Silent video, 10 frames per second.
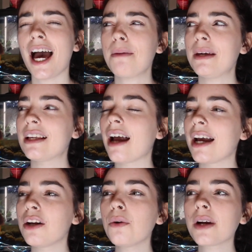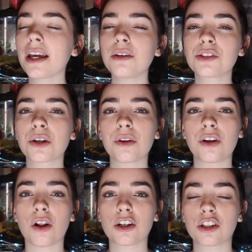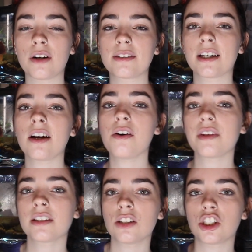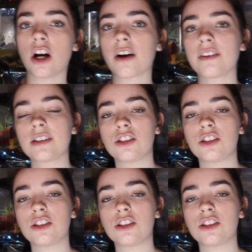I mean, I know when I used to go to the dollar store, I was like, oh, this is junk,